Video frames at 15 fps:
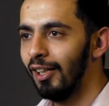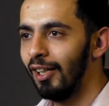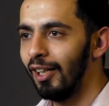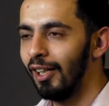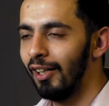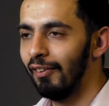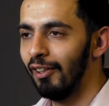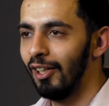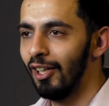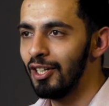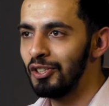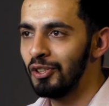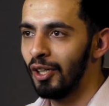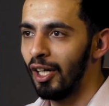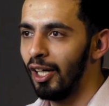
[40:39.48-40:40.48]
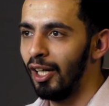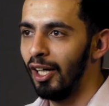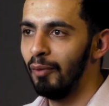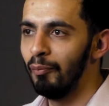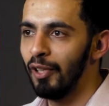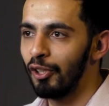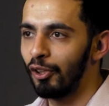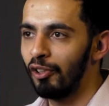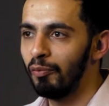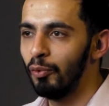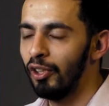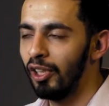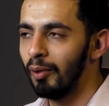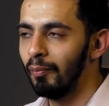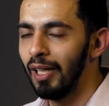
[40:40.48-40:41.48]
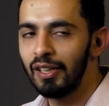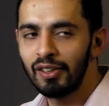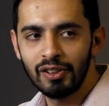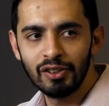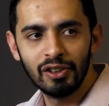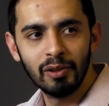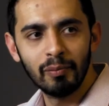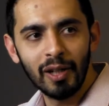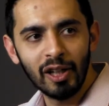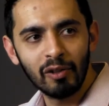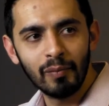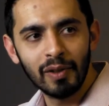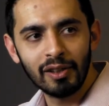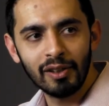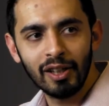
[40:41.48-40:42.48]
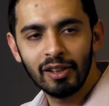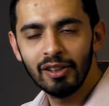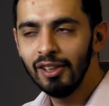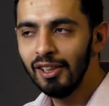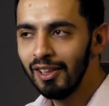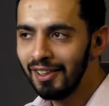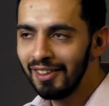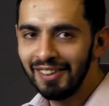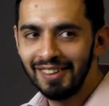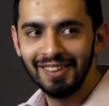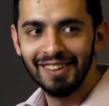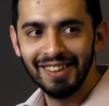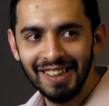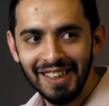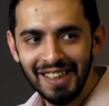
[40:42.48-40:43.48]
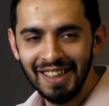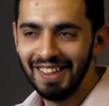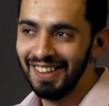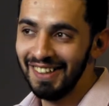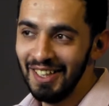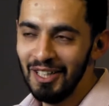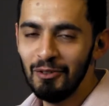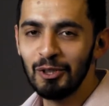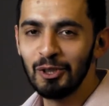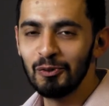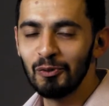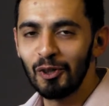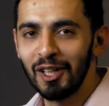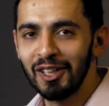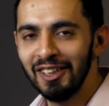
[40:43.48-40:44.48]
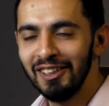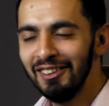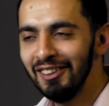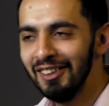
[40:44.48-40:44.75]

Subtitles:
I realized I'm better off putting a mattress in the back of my truck, which is what I did.